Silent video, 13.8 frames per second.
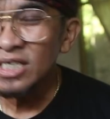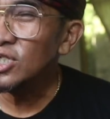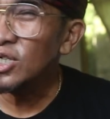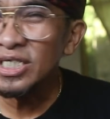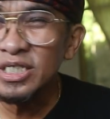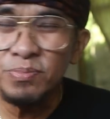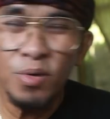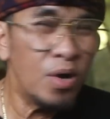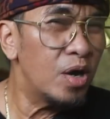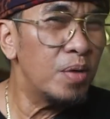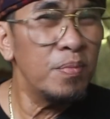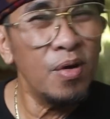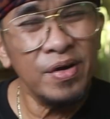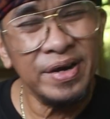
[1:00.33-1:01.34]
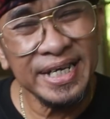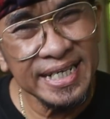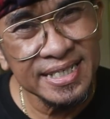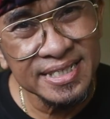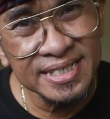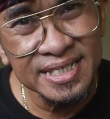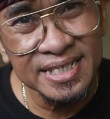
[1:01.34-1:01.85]
So it's more
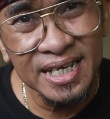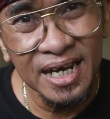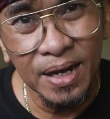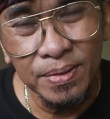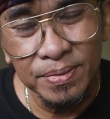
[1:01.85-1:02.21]
easy now.